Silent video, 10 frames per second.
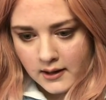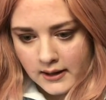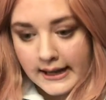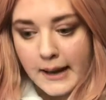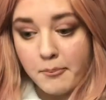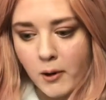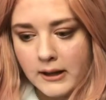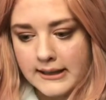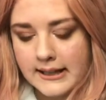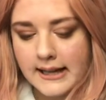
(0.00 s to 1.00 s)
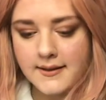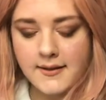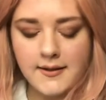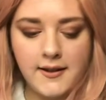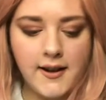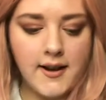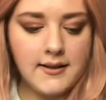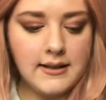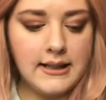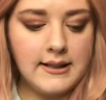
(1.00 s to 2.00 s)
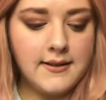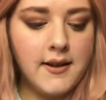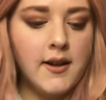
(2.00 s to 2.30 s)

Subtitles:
Yeah, Molly's letter to the Dursleys.